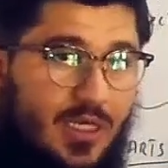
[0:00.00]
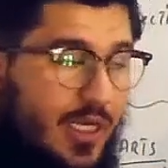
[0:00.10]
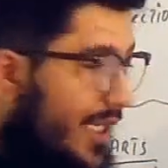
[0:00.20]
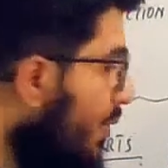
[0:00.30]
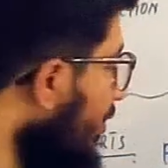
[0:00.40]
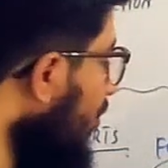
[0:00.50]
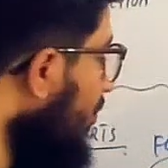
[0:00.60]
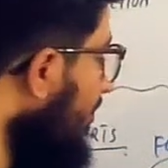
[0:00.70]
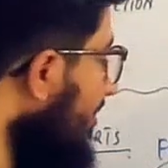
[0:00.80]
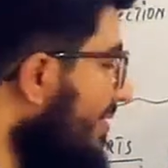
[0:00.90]
Now what do
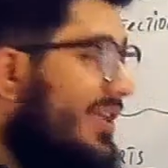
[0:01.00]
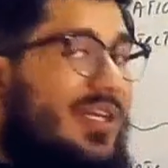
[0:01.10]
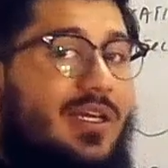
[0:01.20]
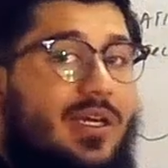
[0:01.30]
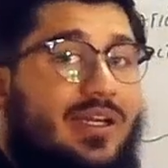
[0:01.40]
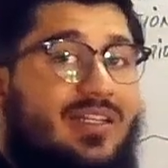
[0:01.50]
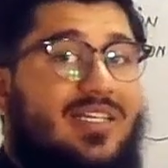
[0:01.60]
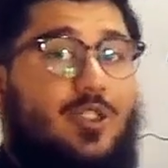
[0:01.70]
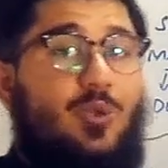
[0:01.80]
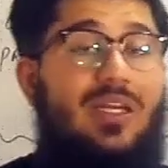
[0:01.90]
we mean by the link? It is
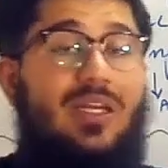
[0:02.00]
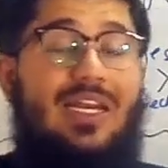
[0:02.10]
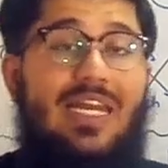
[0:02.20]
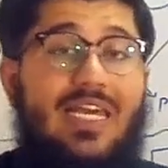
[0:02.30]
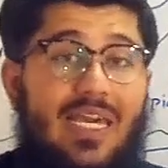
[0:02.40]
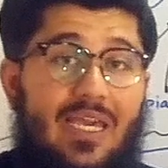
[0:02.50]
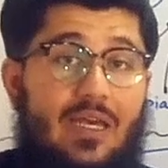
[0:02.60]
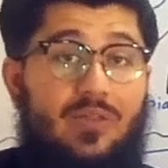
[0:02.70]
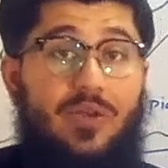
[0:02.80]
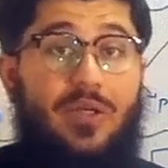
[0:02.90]
actually linking
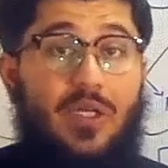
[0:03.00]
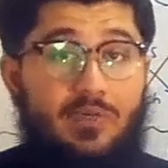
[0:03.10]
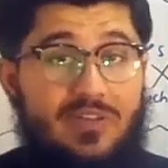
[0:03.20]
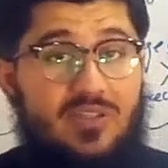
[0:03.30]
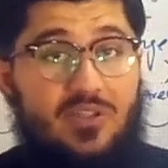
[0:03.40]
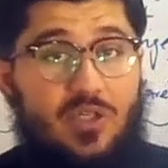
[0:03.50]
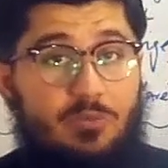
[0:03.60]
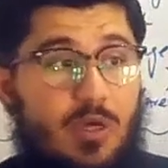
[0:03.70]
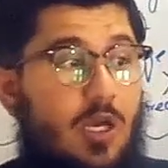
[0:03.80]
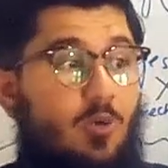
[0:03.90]
the nervous
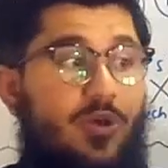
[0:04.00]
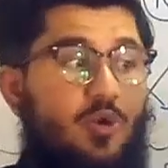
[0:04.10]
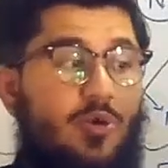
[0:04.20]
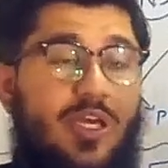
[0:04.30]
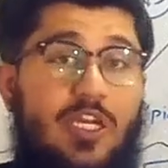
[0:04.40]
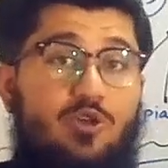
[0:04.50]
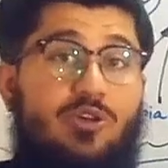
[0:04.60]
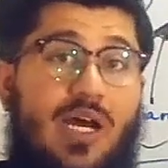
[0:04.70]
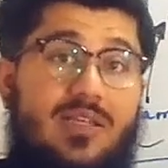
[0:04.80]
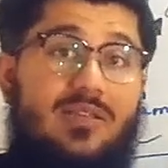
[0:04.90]
system with your
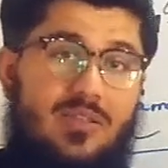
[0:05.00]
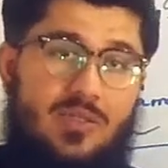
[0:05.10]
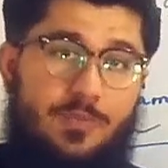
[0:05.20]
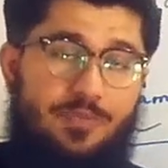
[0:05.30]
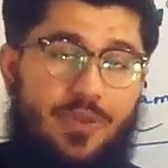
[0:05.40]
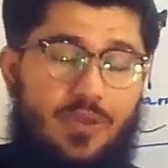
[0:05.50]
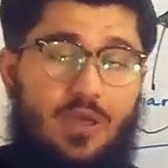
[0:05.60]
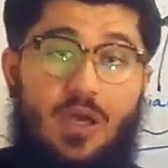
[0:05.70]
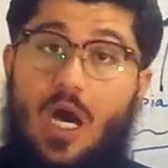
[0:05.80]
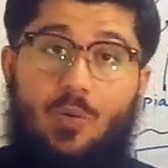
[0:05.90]
endocrine system.
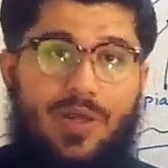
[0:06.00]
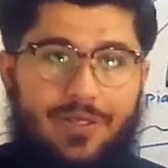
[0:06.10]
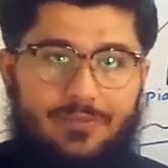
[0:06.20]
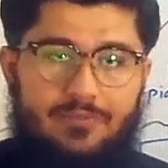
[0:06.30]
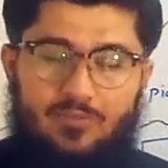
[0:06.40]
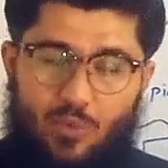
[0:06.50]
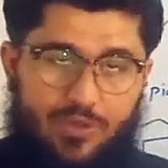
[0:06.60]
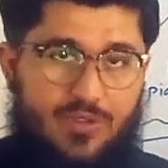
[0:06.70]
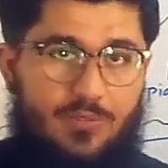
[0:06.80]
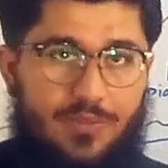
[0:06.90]
How? Like,
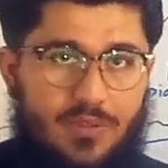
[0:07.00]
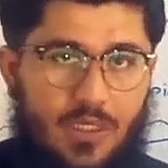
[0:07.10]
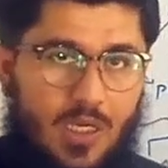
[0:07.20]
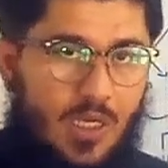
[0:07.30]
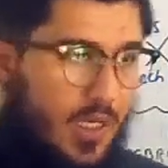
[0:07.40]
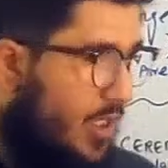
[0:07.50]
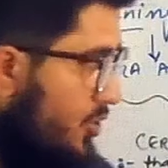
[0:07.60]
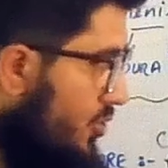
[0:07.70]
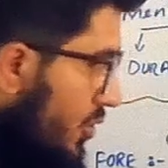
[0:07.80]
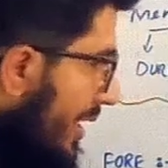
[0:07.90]
very simple.
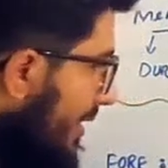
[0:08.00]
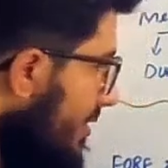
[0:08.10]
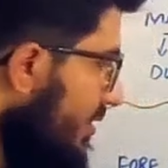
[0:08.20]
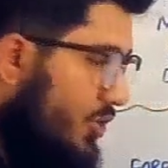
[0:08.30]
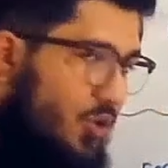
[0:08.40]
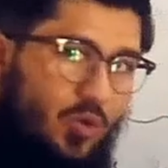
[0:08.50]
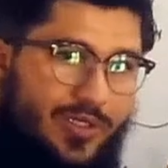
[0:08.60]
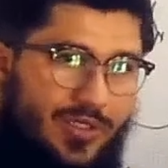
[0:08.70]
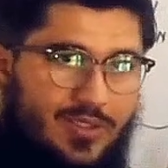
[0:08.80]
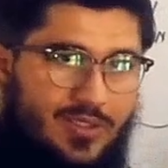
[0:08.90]
So like this, you know
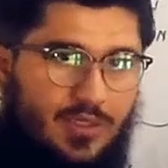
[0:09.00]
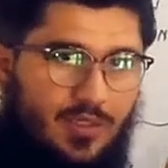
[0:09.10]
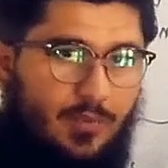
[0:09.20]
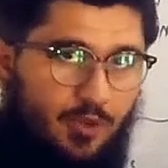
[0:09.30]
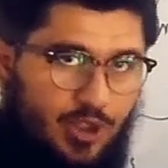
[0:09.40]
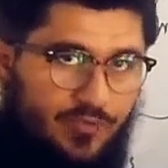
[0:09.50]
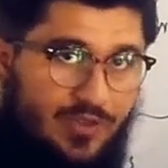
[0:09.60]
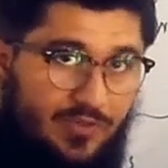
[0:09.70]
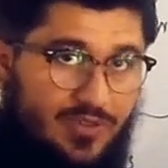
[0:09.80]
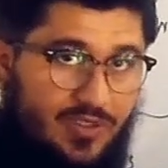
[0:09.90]
that it is the portion of the
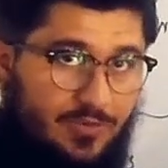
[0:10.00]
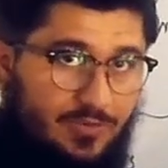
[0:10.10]
nervous system.